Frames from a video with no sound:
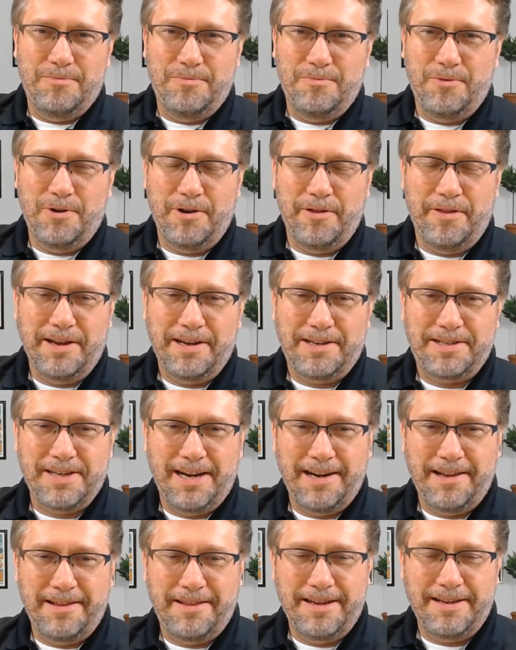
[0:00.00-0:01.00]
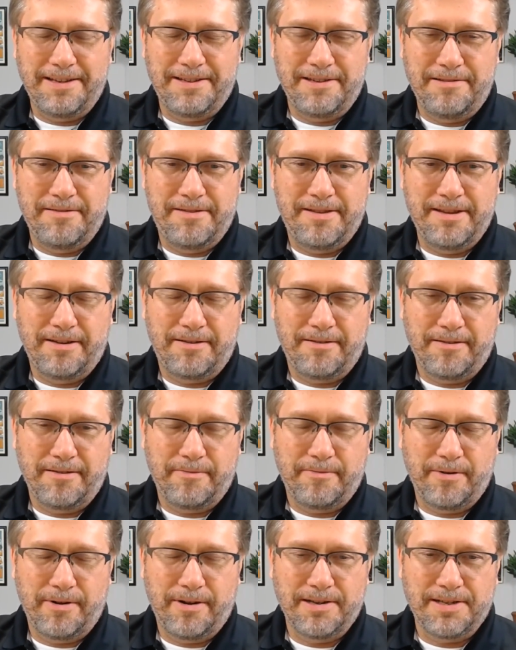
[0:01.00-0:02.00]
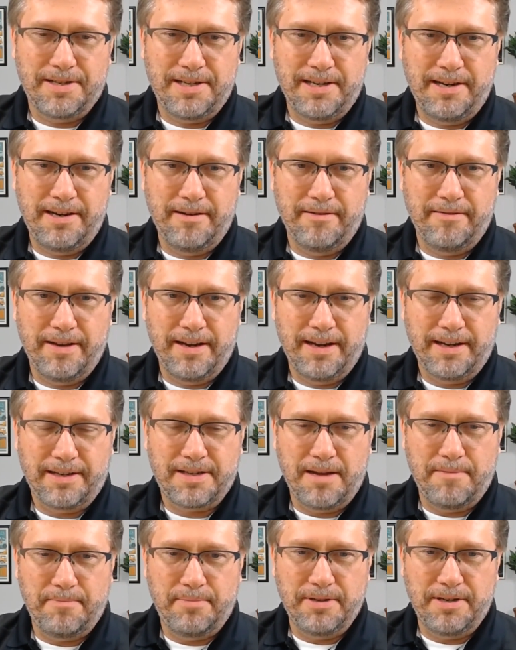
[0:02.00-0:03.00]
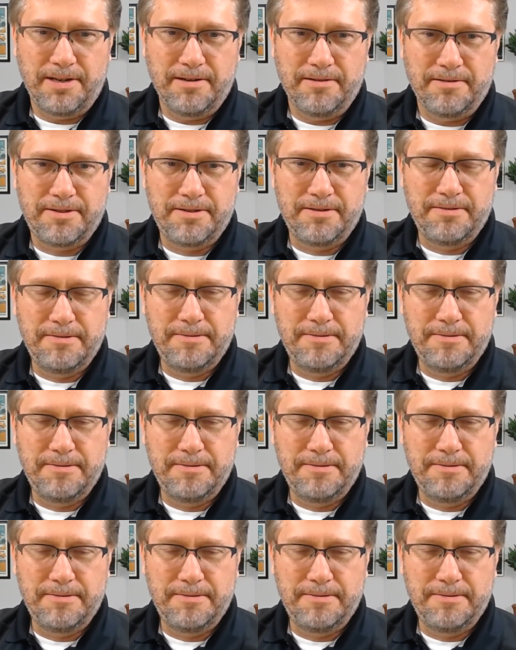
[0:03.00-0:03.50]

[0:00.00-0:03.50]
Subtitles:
are the exciting things that you think we're going to see here in the next couple of years?